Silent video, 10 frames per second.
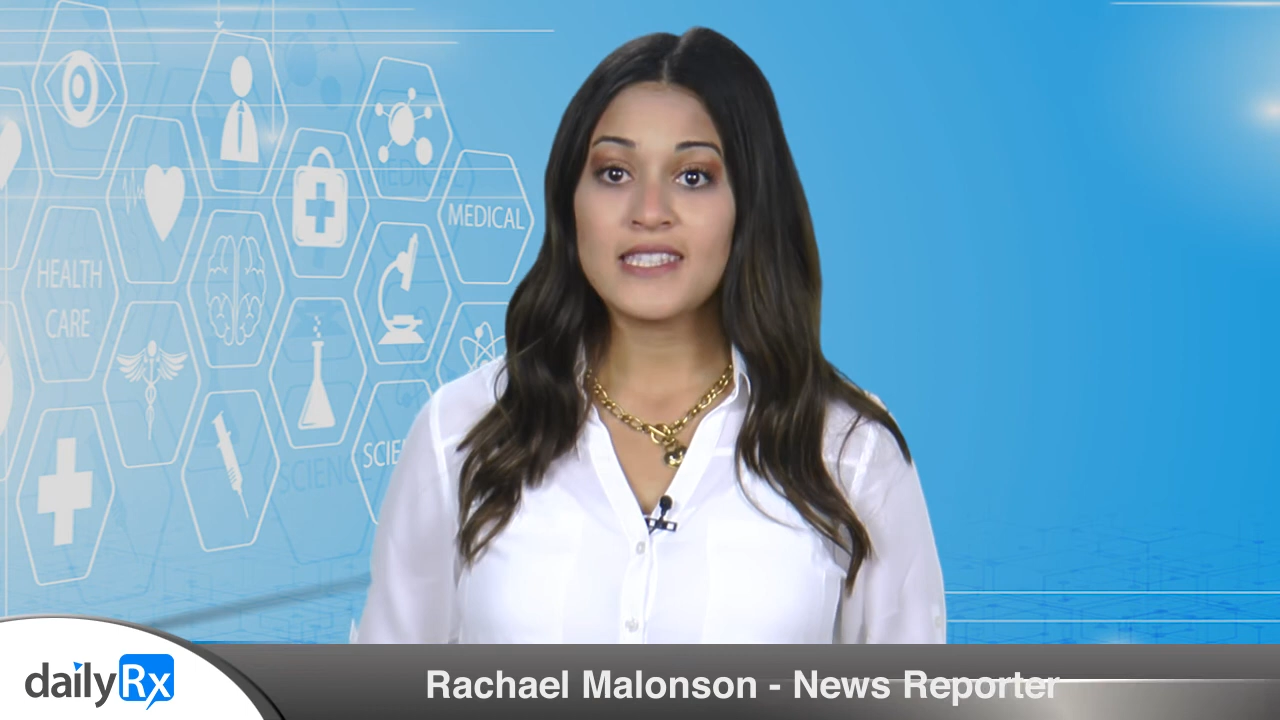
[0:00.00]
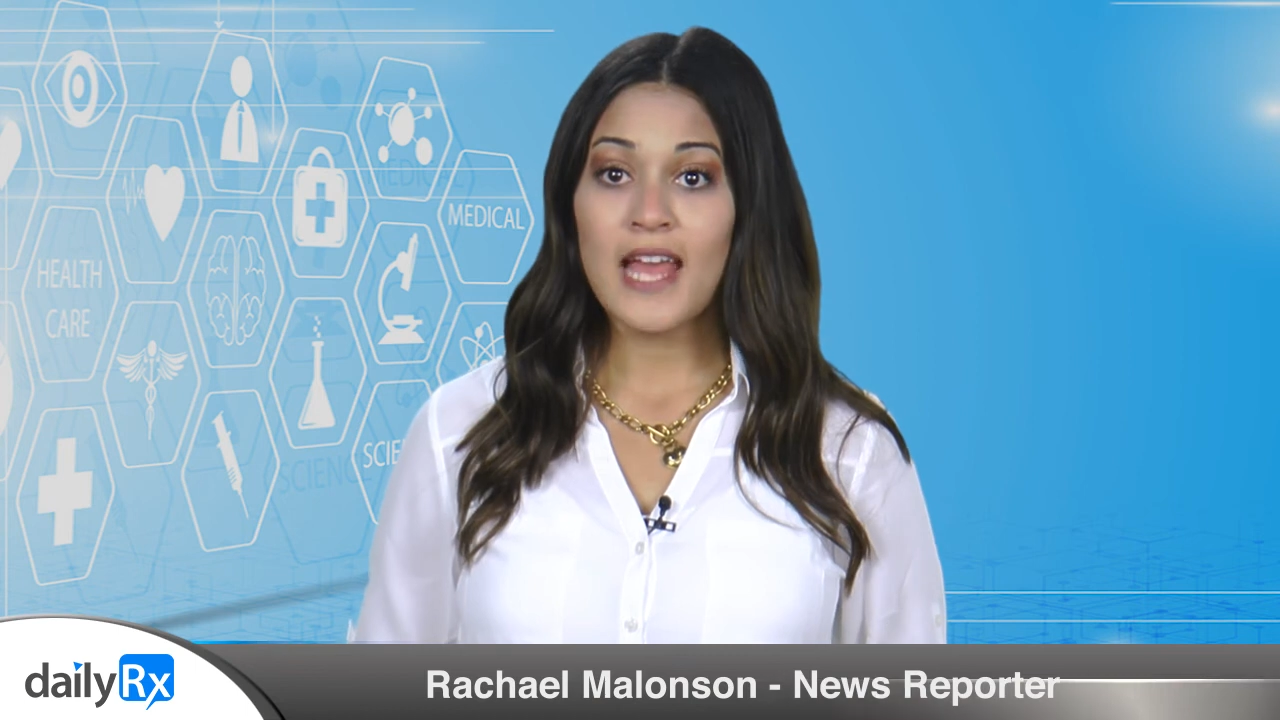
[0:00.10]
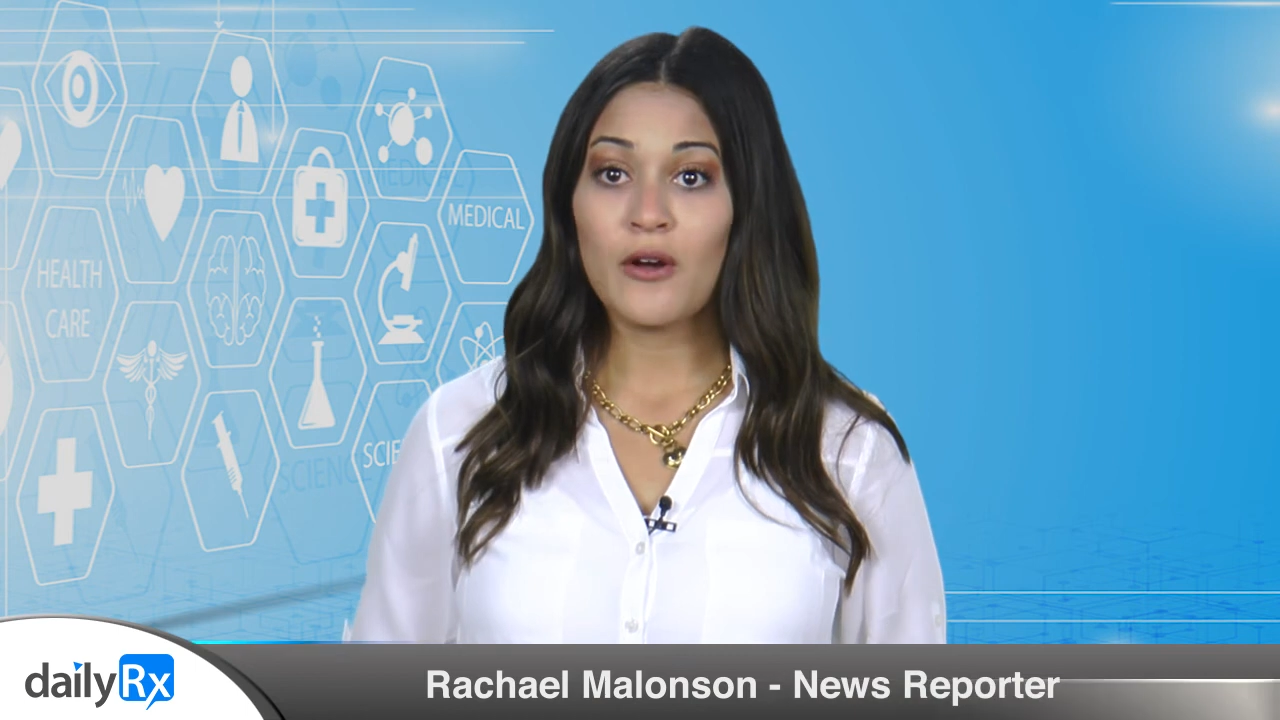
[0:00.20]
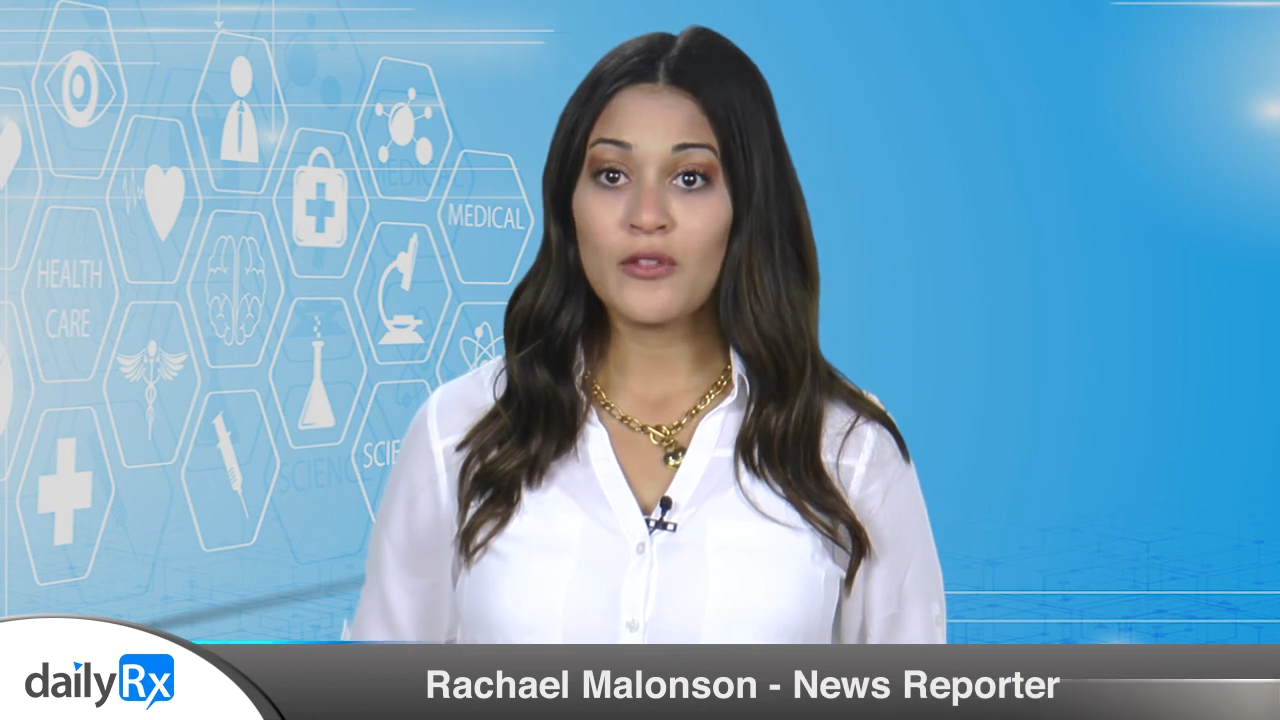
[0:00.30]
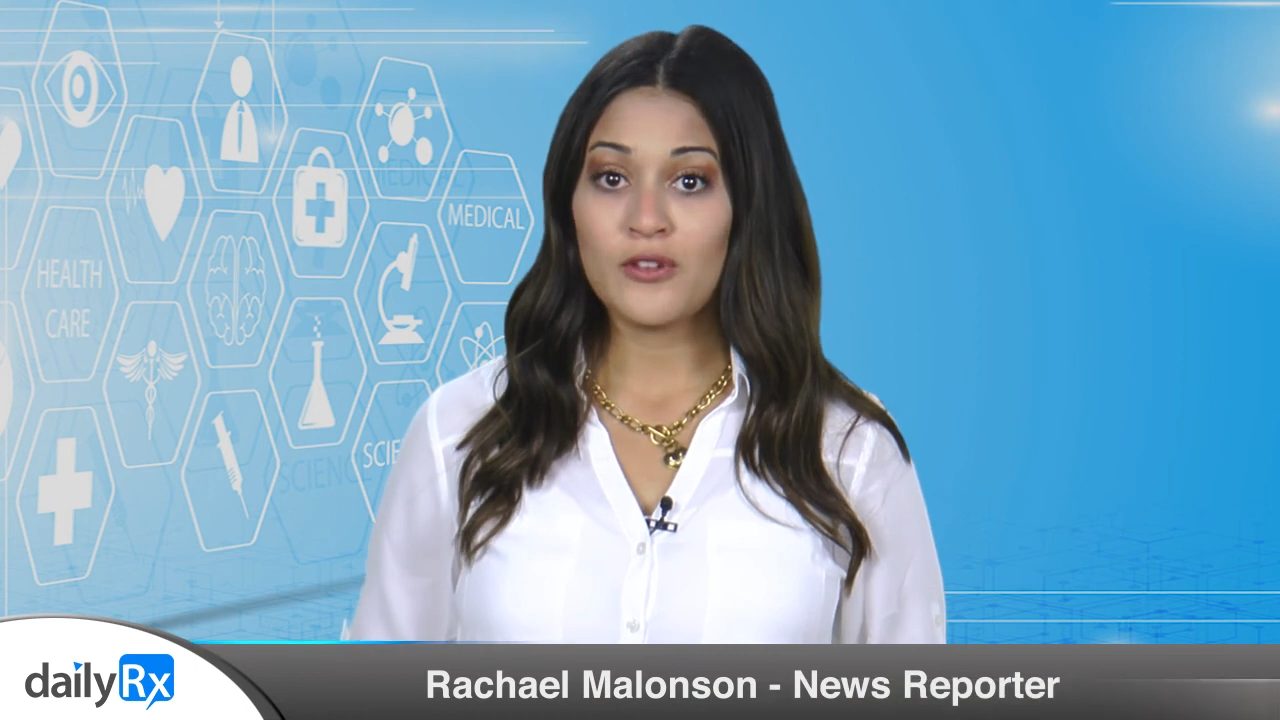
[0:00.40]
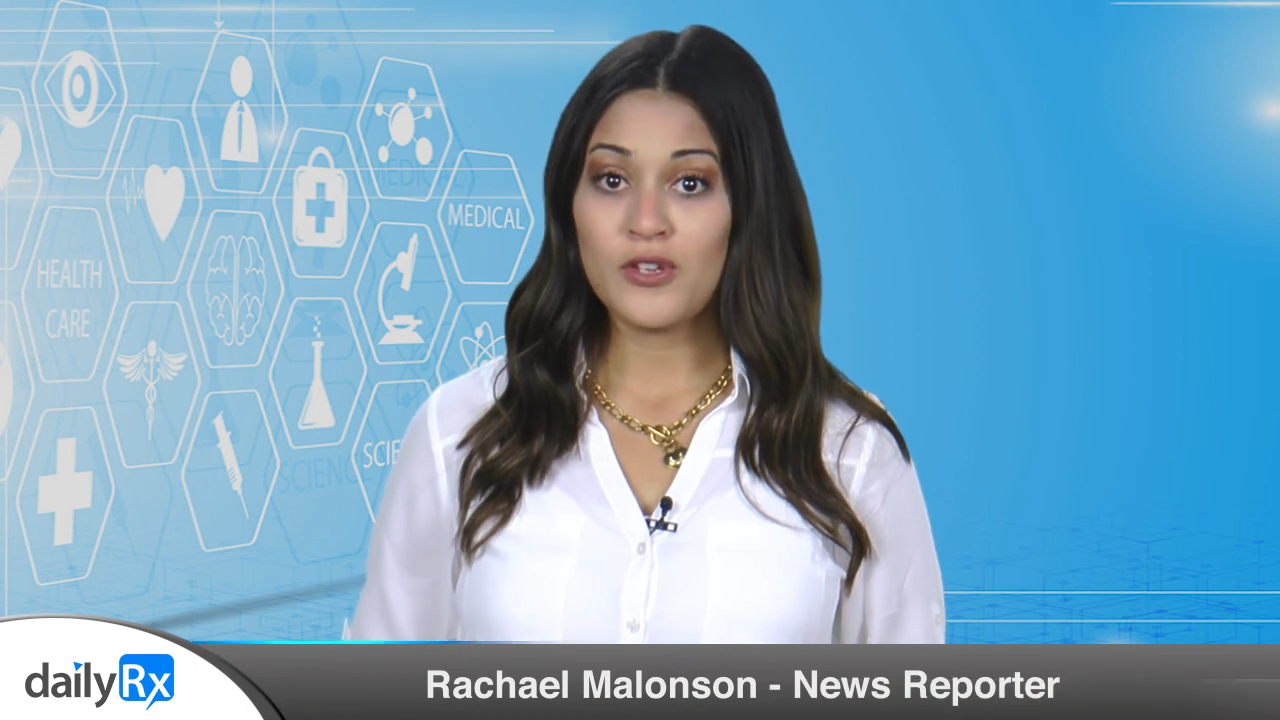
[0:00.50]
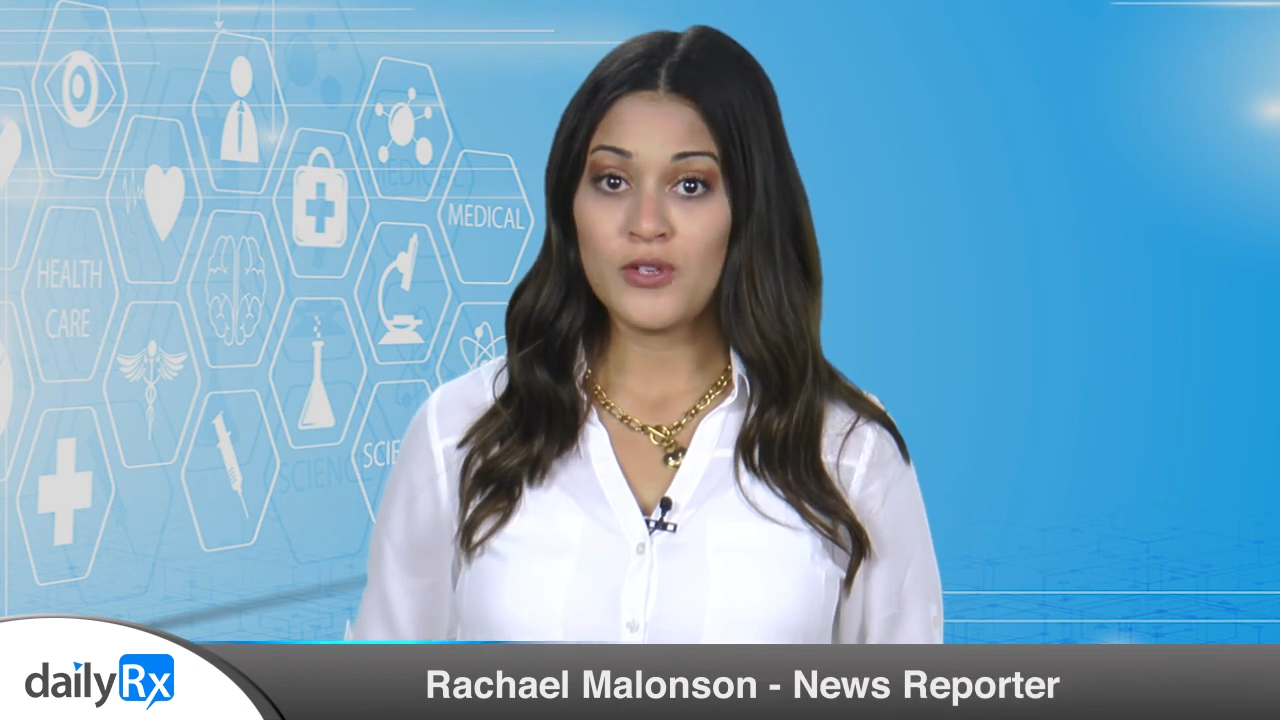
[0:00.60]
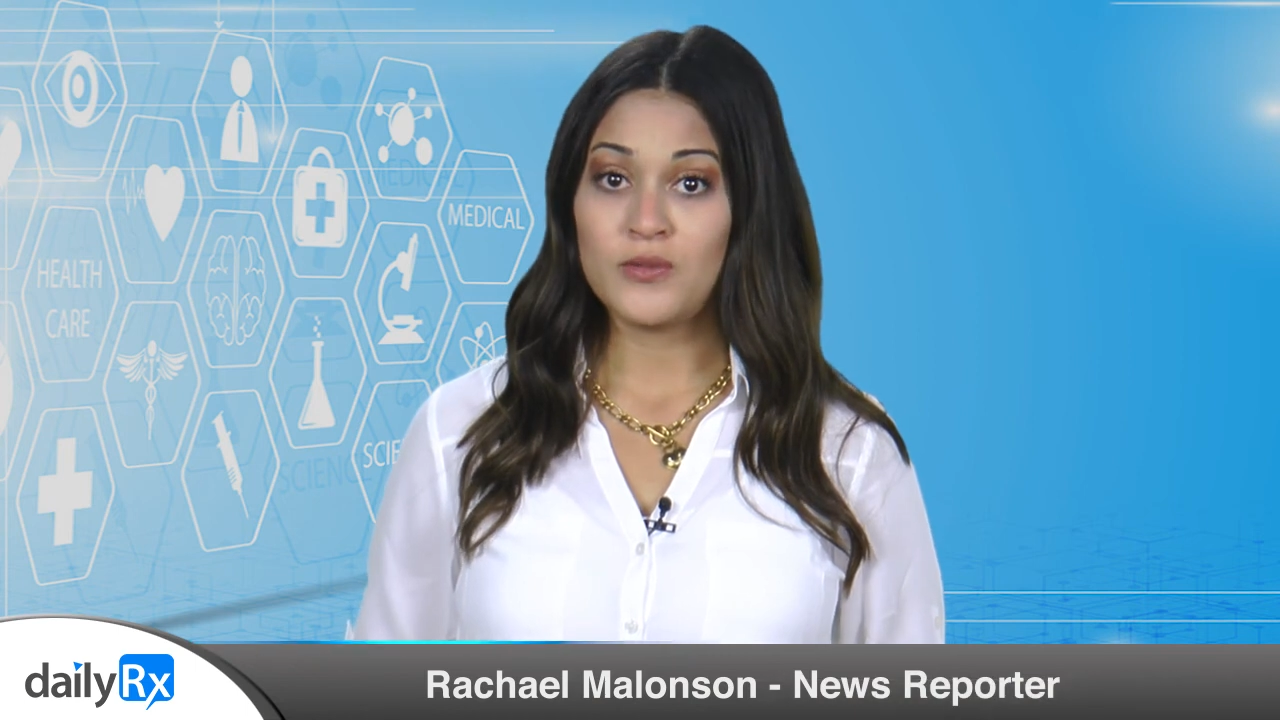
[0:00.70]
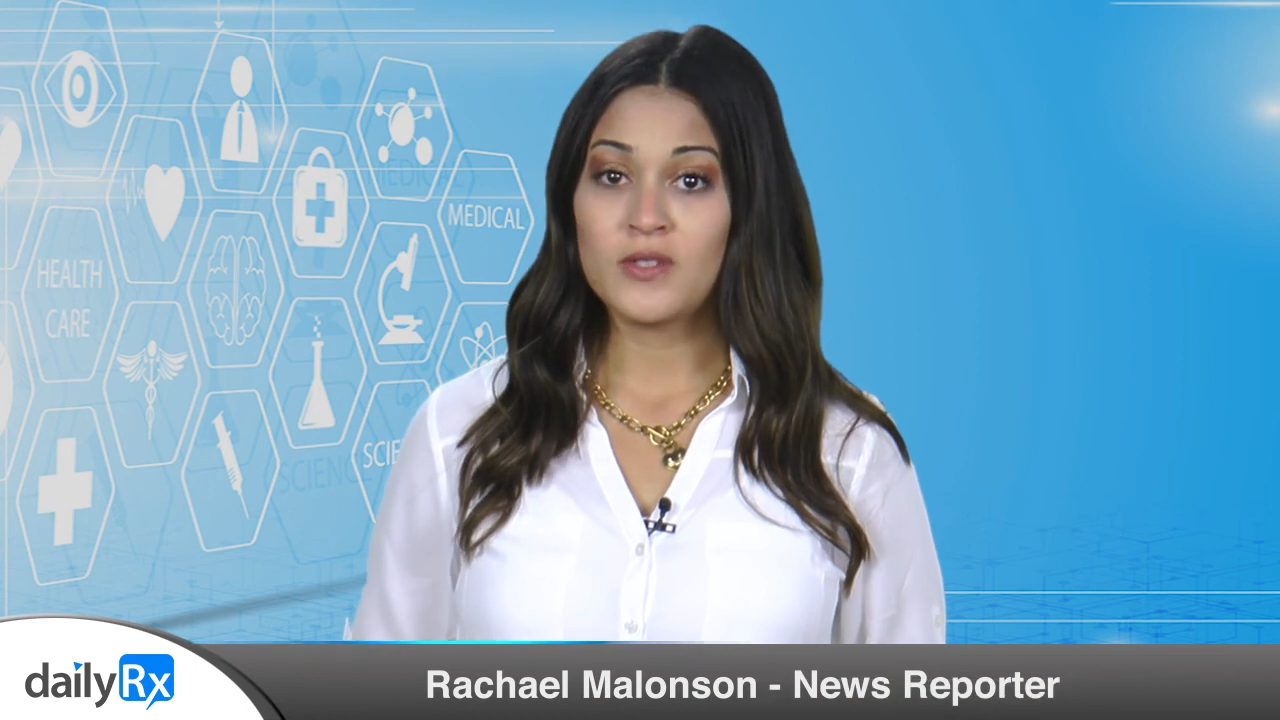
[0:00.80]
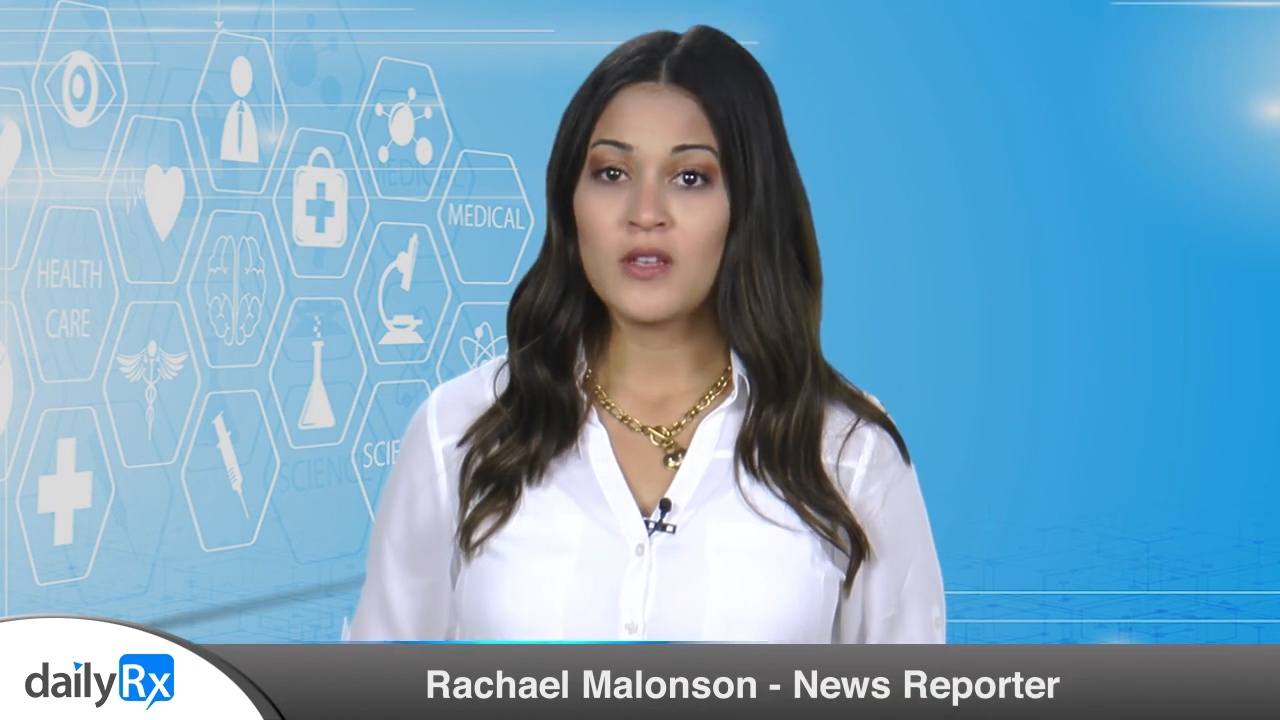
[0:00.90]
health
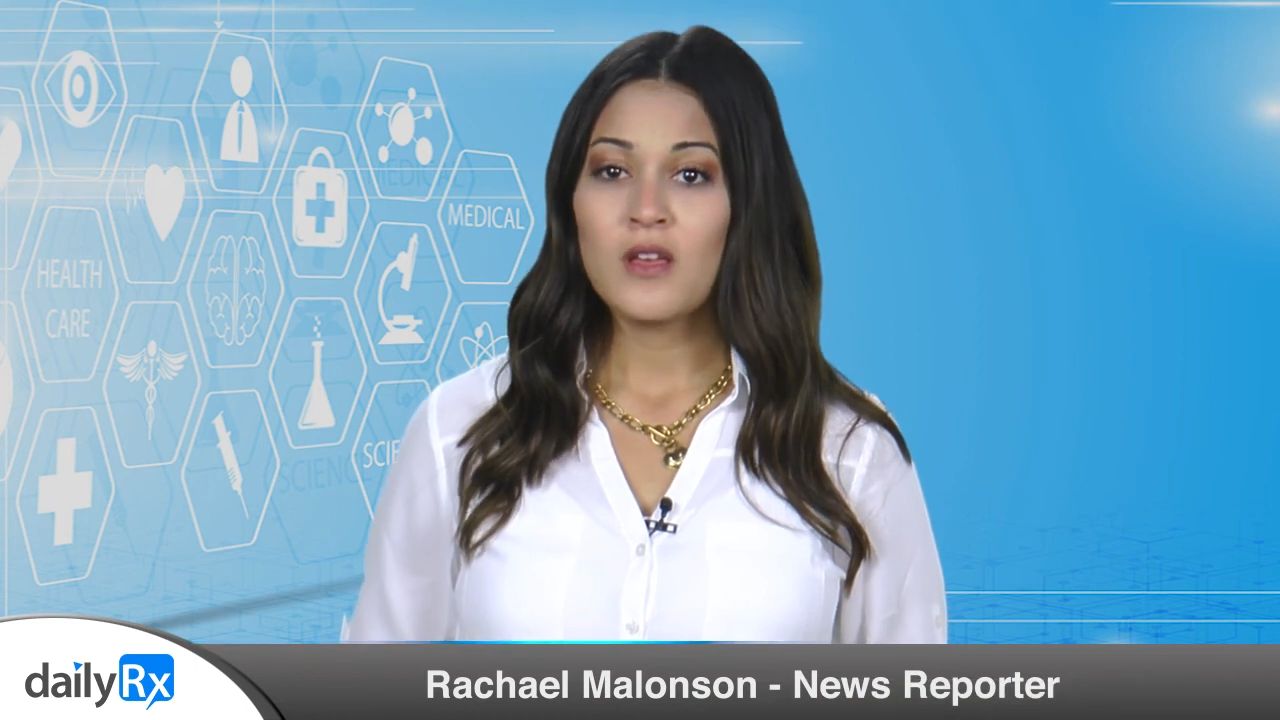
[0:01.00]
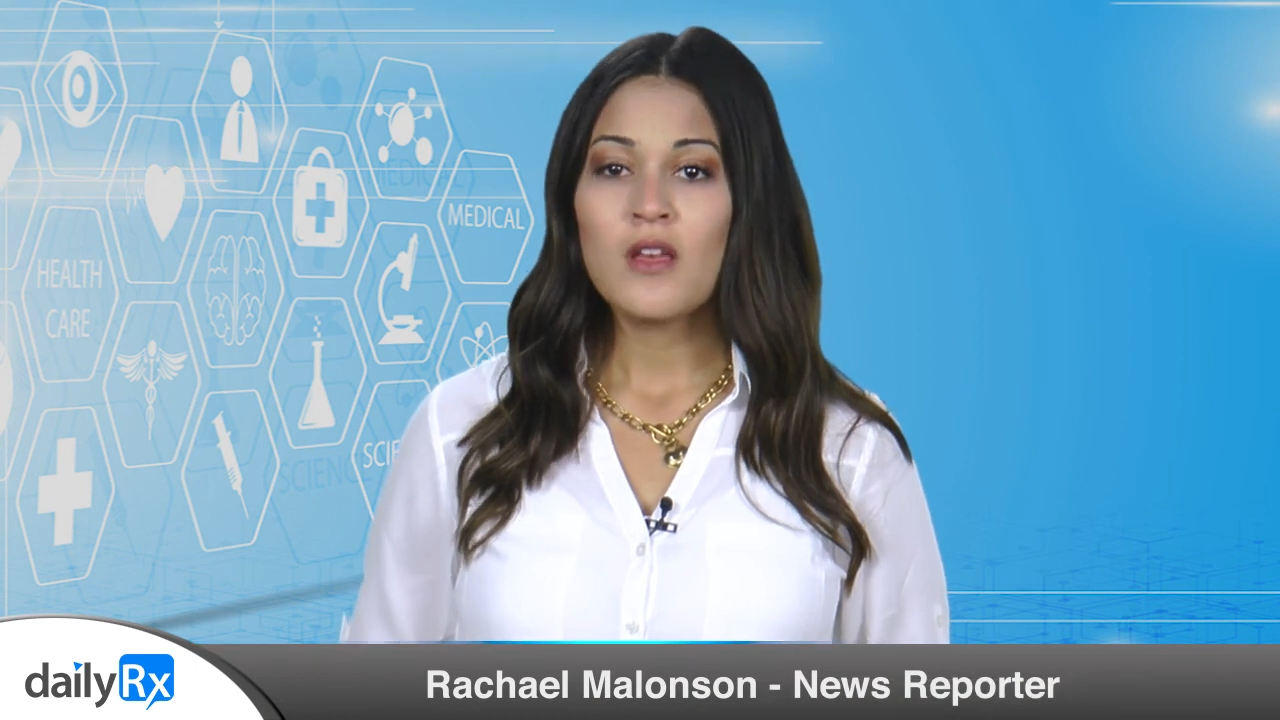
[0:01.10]
news.